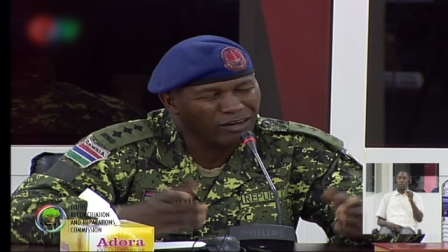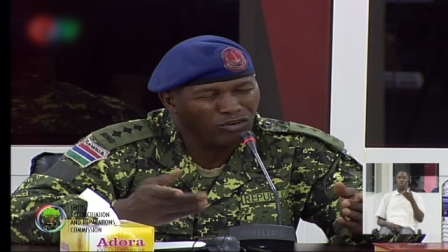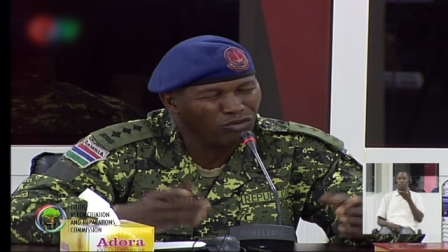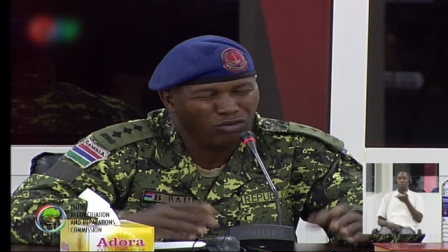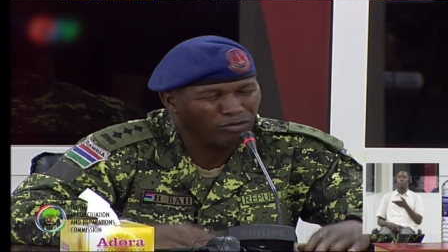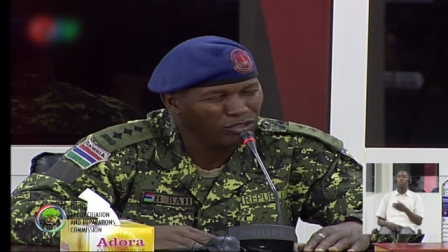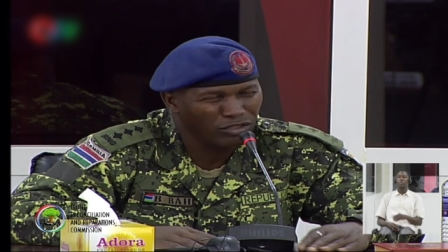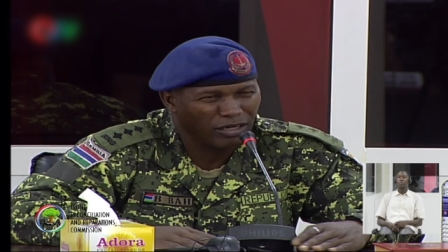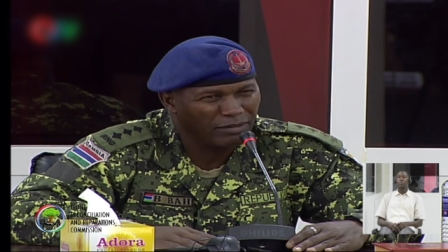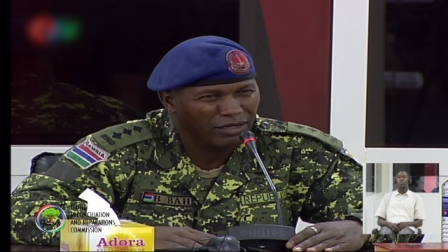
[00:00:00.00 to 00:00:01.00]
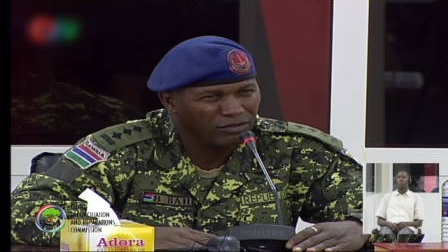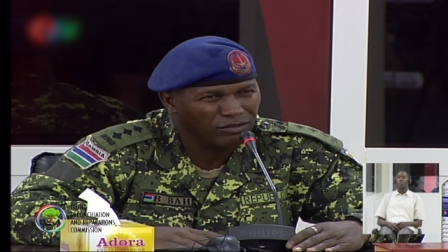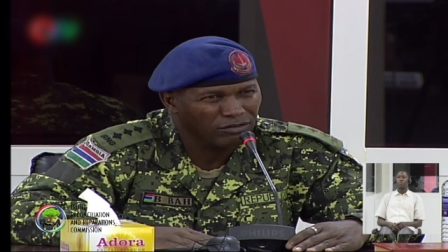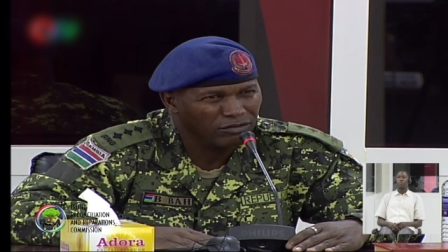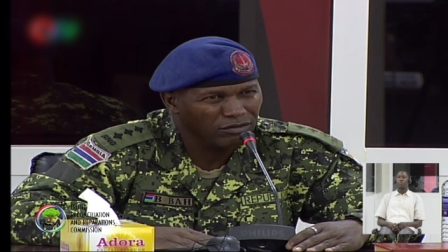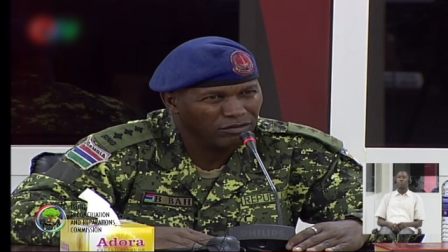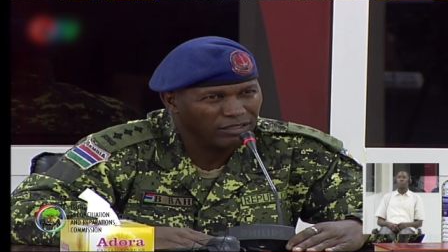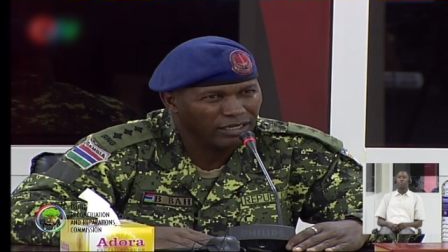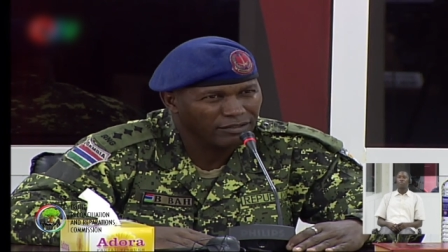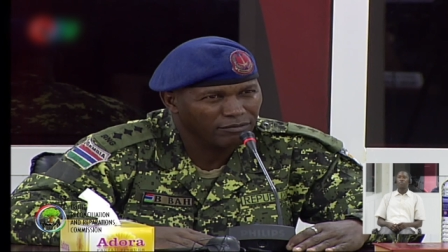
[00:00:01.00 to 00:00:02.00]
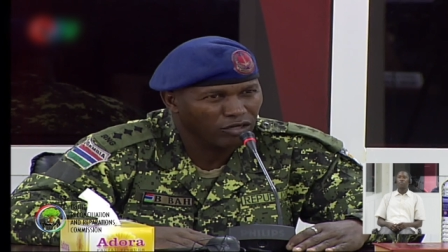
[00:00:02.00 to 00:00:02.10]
I don't know much about that,